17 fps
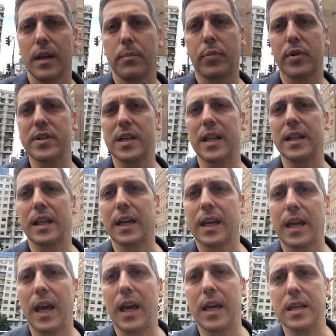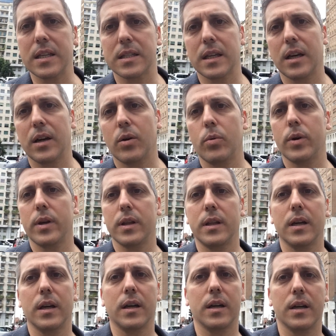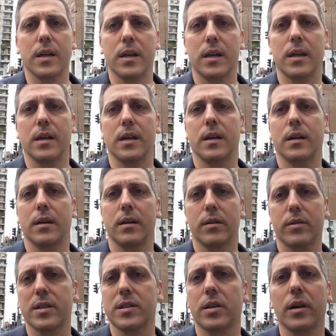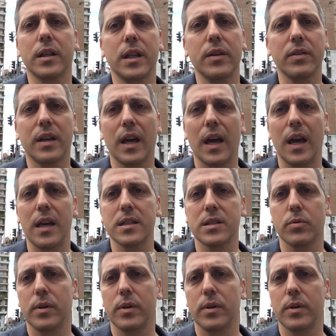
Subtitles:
present a case with a restorative case,